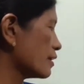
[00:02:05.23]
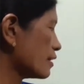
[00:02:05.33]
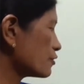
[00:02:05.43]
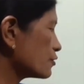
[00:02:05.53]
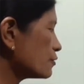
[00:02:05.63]

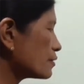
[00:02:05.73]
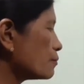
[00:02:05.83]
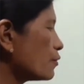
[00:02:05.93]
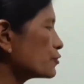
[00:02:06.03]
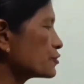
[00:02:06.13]
Now, the
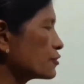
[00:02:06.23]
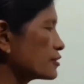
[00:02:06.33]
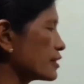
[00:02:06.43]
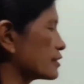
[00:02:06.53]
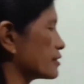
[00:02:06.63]
most
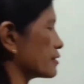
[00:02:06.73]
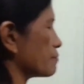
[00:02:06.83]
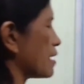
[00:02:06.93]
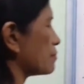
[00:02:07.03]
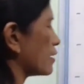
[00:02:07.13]
toxic
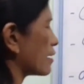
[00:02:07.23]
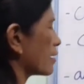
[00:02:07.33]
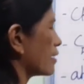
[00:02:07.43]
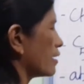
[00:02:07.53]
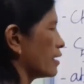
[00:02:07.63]
member.
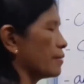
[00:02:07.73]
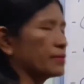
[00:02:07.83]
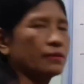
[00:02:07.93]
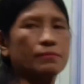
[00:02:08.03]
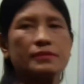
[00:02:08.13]

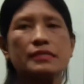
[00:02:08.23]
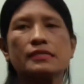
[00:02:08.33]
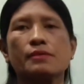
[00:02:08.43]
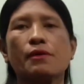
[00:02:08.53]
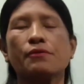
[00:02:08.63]
The
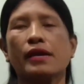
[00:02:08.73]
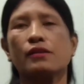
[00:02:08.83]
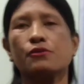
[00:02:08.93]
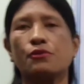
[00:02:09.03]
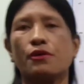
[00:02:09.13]
samaru
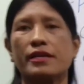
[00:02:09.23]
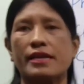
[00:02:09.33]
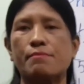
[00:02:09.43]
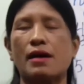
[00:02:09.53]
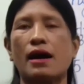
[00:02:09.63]
alcohol
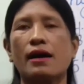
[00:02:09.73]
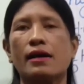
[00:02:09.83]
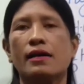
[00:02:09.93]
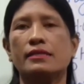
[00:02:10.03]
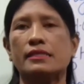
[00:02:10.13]
ide ma,
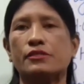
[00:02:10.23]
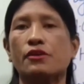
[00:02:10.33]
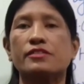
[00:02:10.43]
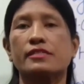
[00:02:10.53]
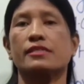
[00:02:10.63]
the
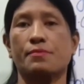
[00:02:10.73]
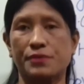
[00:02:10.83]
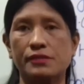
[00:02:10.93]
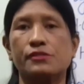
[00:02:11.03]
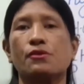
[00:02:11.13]
toxic
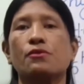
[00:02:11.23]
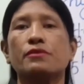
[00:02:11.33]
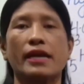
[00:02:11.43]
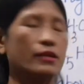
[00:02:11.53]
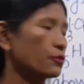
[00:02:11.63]

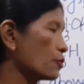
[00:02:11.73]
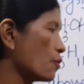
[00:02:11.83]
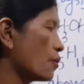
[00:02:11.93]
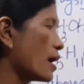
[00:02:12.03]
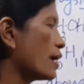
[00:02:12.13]
atiso
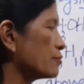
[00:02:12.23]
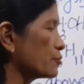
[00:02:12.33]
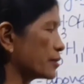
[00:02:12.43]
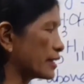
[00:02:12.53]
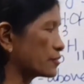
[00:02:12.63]
alcohol ah, but
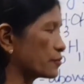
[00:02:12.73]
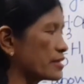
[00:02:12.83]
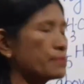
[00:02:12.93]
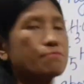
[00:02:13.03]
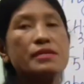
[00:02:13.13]
the
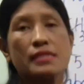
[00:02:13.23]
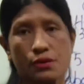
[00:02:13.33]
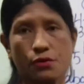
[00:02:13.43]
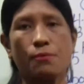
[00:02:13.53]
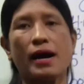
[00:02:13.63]
sui
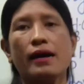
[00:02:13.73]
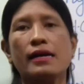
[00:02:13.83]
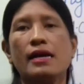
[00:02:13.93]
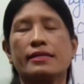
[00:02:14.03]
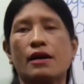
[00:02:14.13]
methanol ma.
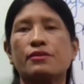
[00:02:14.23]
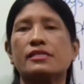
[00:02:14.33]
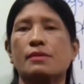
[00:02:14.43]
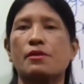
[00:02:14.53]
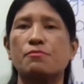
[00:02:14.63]
Now, the
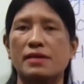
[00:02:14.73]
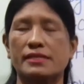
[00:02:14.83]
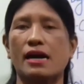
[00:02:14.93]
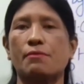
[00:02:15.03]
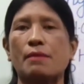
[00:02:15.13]
samaru
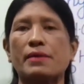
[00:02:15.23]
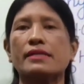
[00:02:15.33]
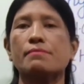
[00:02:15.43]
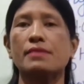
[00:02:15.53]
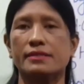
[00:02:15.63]
metta ba me,
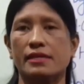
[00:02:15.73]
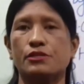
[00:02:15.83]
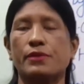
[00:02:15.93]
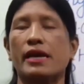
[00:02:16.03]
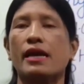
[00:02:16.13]
the metta
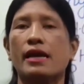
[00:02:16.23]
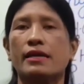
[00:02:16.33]
andre.